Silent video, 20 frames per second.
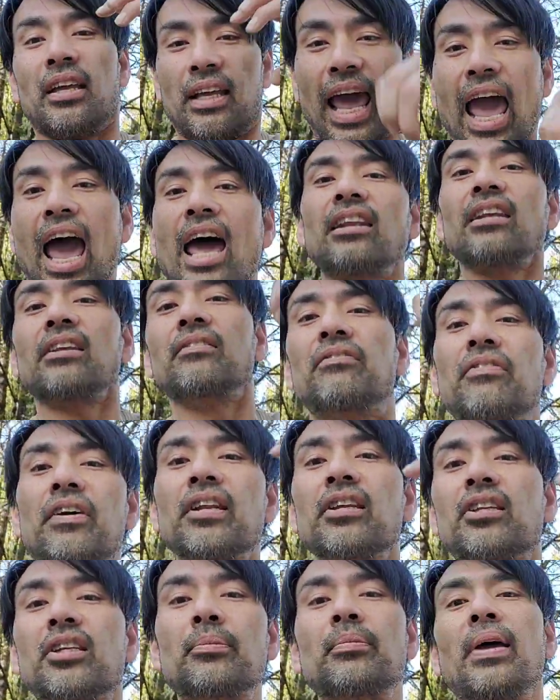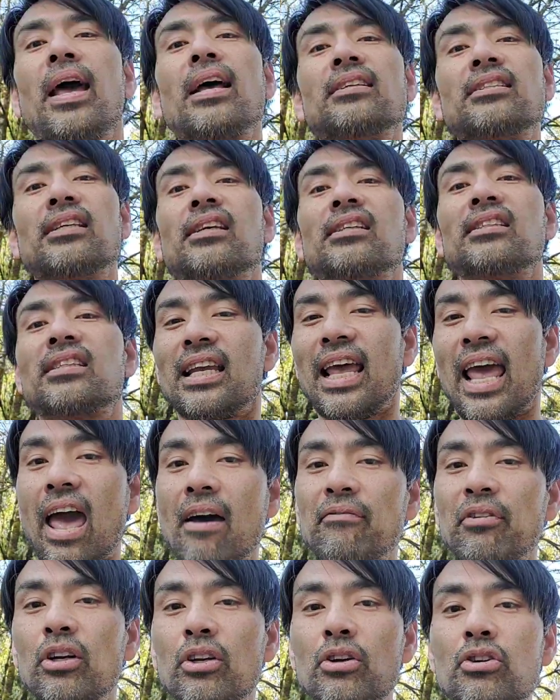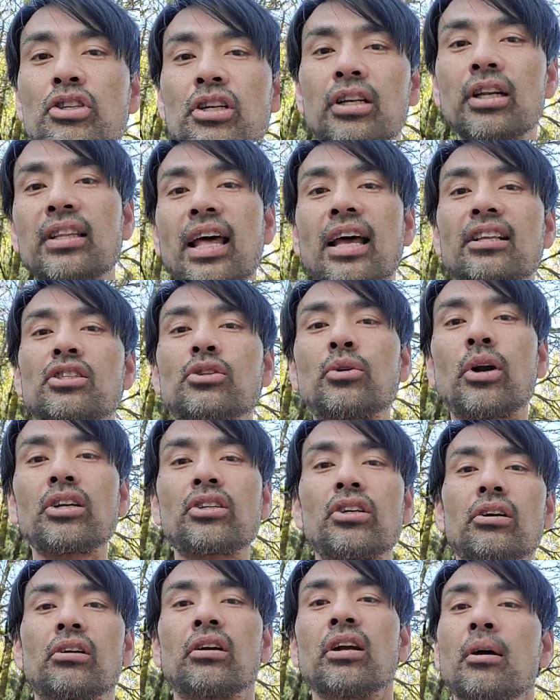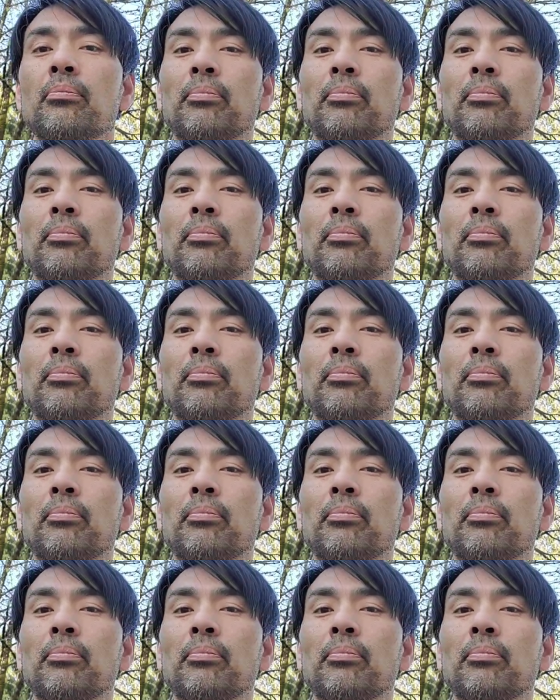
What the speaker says: ad infinitum as is evolution in that structure